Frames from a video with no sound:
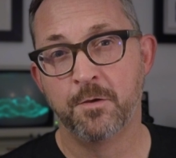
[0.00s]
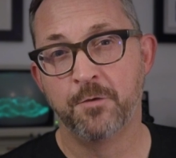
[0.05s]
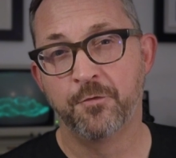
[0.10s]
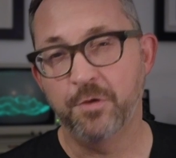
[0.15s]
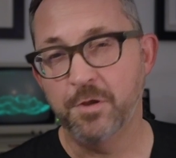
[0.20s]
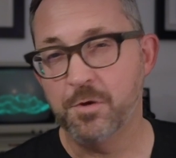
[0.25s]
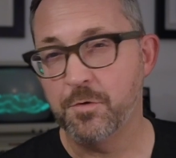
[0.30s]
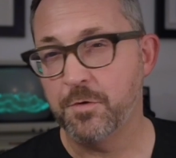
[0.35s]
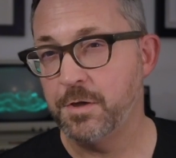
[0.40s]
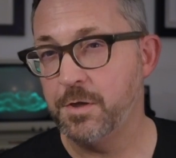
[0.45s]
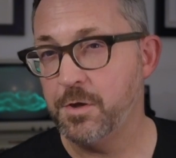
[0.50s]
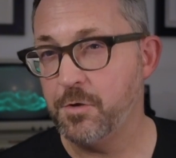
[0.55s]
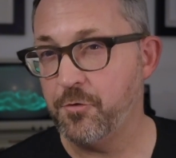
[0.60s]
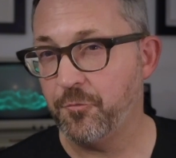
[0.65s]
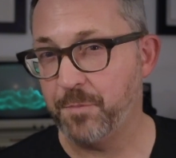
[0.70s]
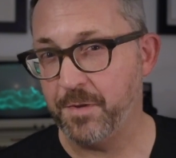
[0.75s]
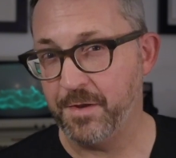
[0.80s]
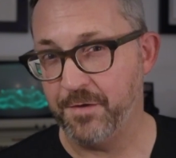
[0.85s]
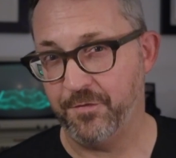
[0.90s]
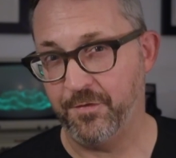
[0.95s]
So you can
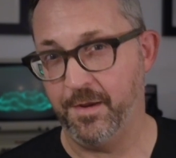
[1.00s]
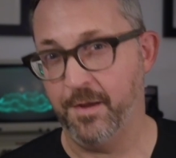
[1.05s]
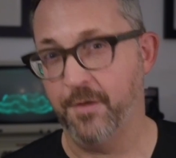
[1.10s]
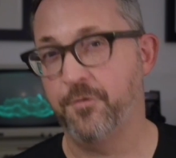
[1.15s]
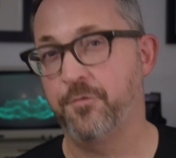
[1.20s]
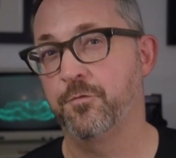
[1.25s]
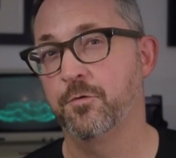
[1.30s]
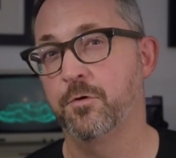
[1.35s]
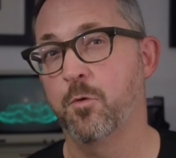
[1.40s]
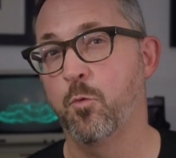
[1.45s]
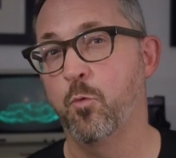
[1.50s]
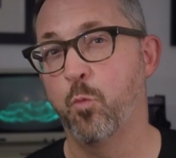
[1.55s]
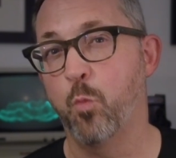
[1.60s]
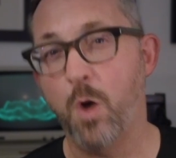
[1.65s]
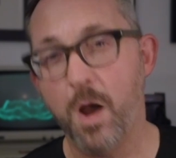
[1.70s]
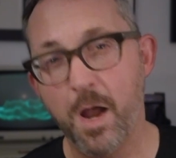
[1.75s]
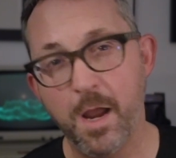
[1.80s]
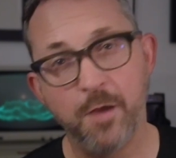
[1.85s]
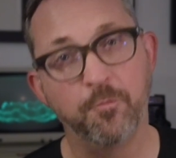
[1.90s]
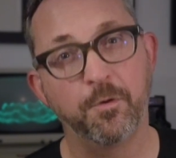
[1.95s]
use PCS for a
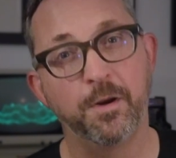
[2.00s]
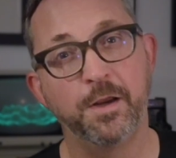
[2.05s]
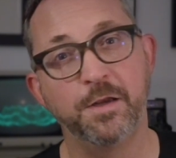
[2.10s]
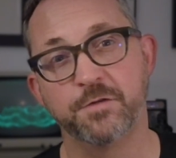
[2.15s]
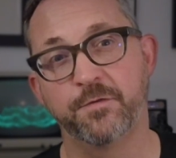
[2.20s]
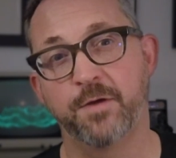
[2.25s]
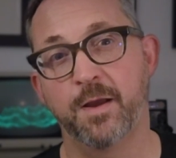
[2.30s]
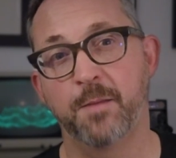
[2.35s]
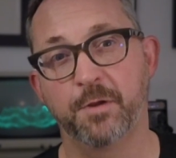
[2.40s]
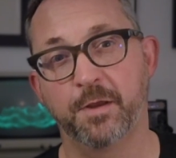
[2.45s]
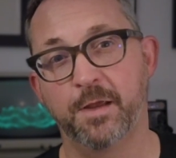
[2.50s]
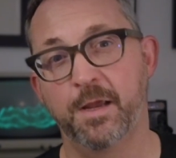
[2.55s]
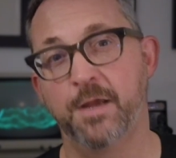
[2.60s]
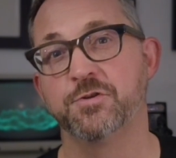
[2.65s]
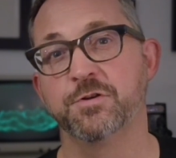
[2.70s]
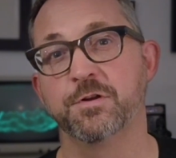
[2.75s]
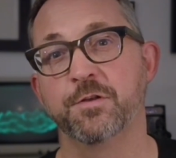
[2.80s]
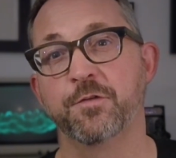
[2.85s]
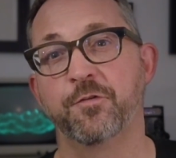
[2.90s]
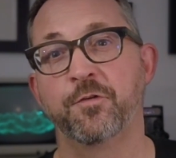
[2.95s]
wide range of
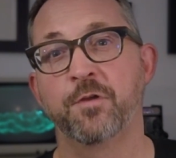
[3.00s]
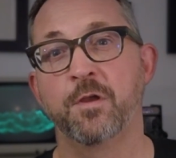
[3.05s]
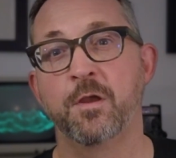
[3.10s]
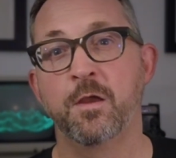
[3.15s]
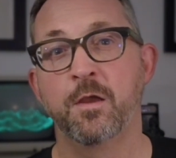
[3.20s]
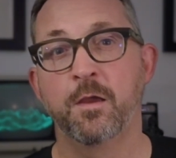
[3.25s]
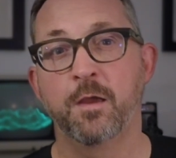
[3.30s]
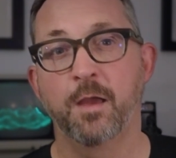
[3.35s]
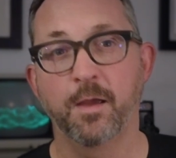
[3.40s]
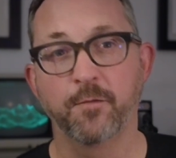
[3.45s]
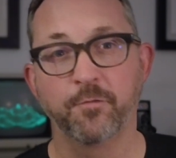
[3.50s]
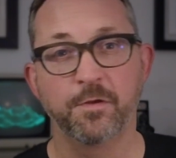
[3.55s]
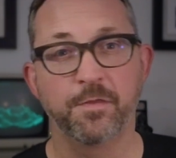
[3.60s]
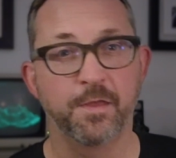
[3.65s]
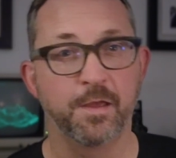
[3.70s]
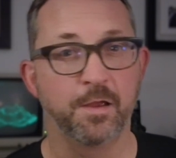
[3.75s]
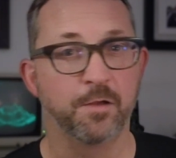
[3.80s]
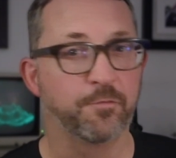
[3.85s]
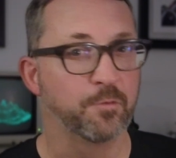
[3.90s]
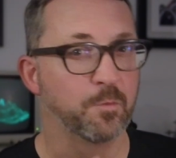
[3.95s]
applications,
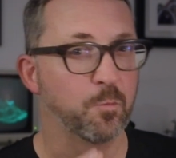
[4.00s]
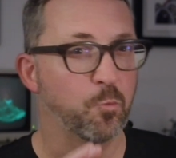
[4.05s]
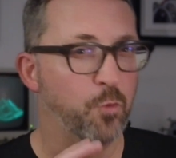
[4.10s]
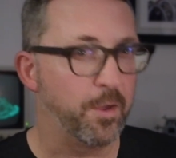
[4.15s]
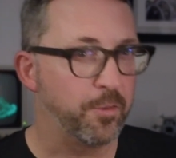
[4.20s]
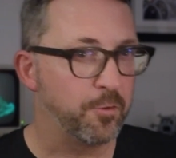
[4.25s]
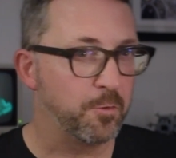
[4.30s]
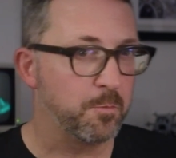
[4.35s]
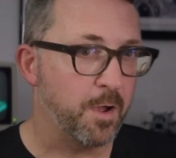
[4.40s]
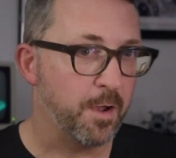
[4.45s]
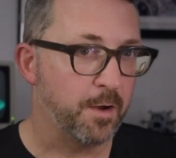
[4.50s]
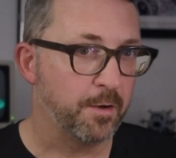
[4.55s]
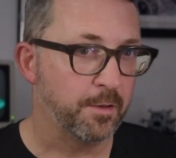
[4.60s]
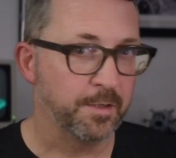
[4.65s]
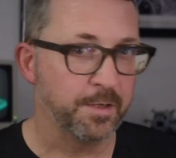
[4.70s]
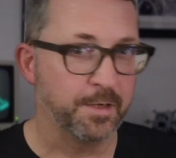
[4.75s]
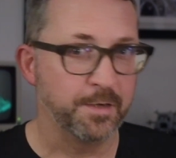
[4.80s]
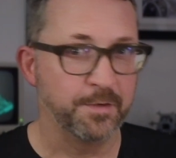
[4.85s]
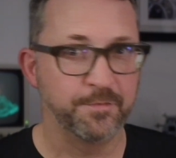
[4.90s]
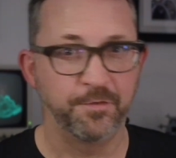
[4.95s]
everything from weather
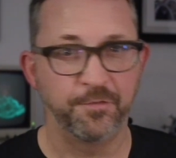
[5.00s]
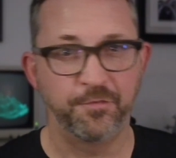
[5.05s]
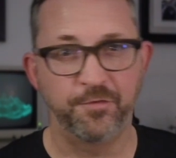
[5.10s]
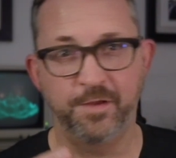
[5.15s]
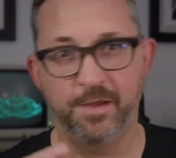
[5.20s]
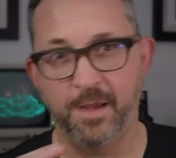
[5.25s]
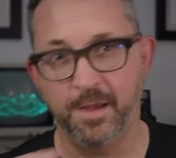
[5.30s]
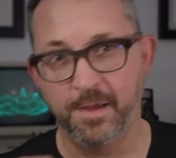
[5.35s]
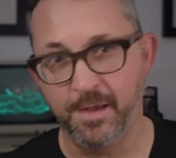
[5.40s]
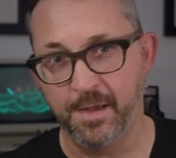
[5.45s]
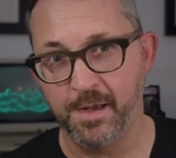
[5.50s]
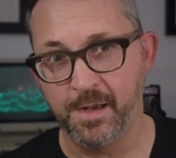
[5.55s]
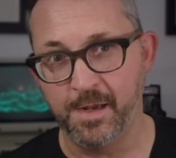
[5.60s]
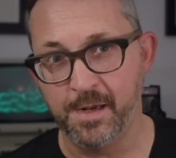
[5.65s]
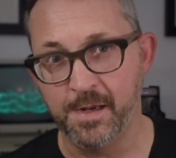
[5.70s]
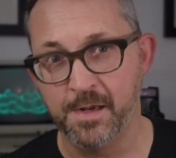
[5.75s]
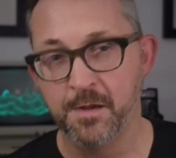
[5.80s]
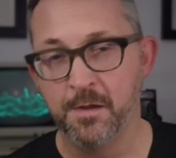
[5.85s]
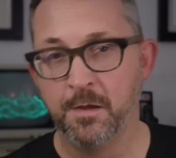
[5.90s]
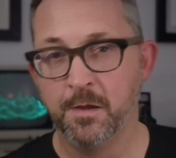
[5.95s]
modeling to
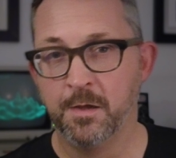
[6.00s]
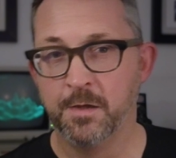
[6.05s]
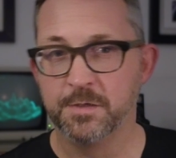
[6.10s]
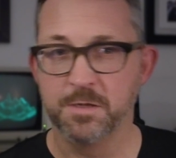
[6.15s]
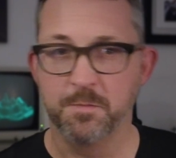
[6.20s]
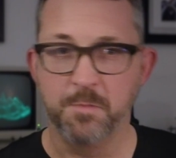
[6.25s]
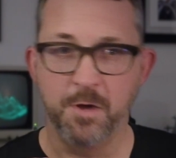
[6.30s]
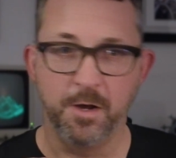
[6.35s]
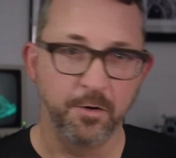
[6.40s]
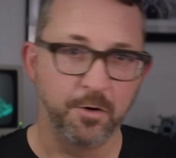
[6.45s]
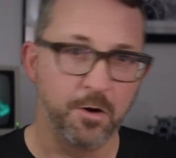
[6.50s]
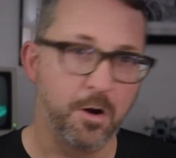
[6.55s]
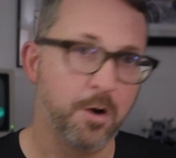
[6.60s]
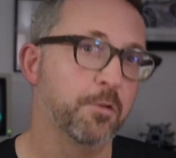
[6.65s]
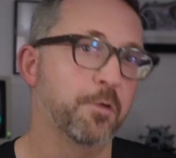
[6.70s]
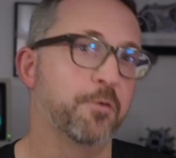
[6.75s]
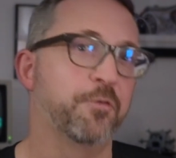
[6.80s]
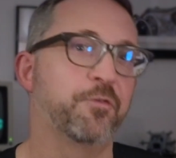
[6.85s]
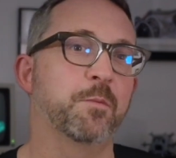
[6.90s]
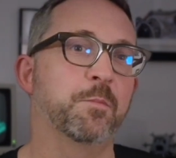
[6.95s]
CAE to Monte
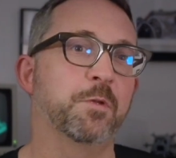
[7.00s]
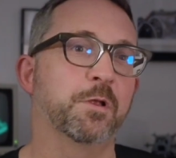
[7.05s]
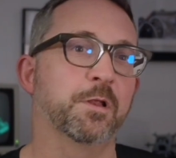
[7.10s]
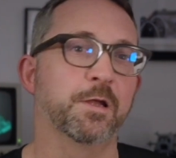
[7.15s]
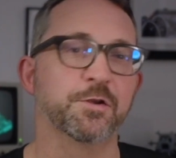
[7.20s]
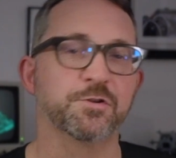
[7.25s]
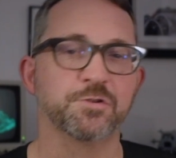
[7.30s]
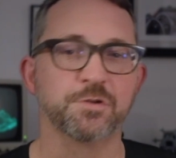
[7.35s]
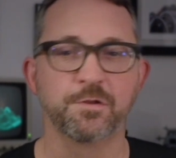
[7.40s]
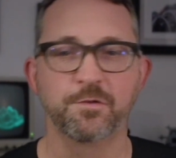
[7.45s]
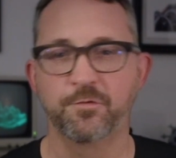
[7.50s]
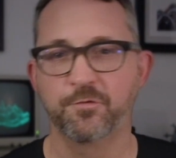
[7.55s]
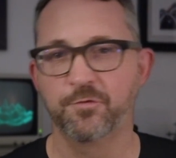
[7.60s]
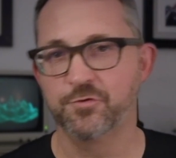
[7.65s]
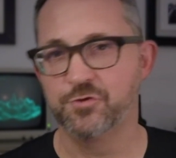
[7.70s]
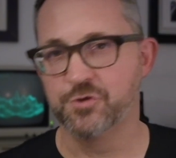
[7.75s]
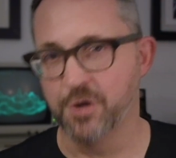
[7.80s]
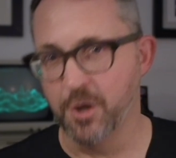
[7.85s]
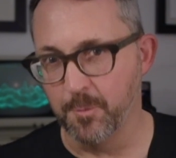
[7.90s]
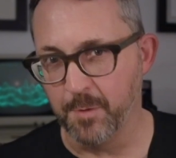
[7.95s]
Carlo simulations,
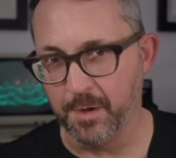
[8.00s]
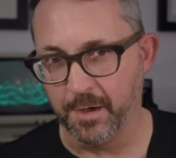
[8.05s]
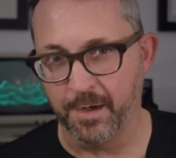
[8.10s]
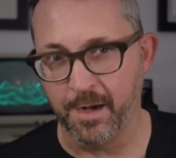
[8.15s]
genomic